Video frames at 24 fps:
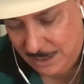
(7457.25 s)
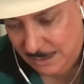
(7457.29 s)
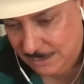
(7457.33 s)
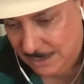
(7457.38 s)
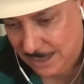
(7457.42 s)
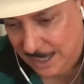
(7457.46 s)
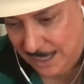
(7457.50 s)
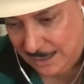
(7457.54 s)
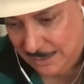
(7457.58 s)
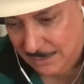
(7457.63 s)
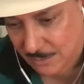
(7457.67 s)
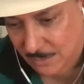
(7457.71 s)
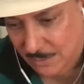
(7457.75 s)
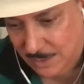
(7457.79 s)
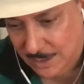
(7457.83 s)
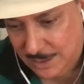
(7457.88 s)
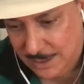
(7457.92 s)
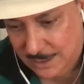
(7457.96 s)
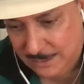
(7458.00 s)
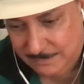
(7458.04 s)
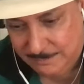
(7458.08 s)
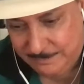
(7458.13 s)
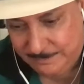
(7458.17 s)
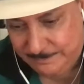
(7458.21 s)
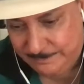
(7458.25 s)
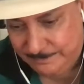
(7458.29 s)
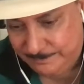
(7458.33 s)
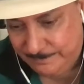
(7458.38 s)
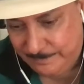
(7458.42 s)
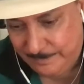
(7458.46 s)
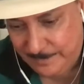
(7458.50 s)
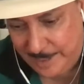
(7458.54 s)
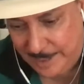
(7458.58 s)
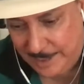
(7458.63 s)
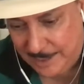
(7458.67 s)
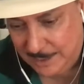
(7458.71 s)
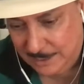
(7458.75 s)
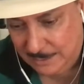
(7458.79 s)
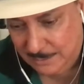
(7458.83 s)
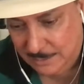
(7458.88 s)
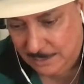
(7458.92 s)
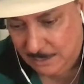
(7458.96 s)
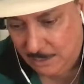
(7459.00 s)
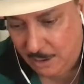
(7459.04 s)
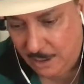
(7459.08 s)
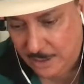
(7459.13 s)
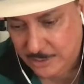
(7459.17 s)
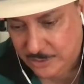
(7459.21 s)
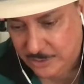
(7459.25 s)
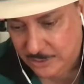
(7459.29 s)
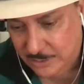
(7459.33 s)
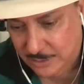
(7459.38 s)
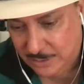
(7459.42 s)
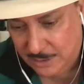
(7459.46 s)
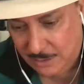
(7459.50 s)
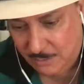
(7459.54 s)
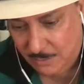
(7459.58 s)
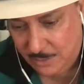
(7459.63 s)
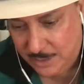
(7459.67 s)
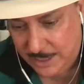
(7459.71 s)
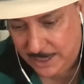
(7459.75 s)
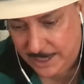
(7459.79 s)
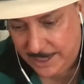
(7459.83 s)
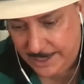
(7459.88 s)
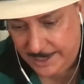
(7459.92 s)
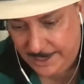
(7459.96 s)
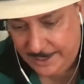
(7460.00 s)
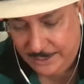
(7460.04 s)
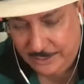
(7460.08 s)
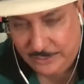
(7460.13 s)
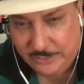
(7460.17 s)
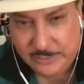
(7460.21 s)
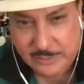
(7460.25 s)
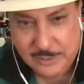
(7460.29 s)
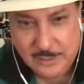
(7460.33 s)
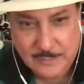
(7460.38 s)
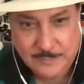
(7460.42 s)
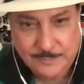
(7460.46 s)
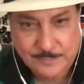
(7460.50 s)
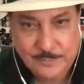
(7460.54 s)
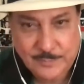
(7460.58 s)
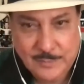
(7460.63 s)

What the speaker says: I don't want to make it larger than what it is.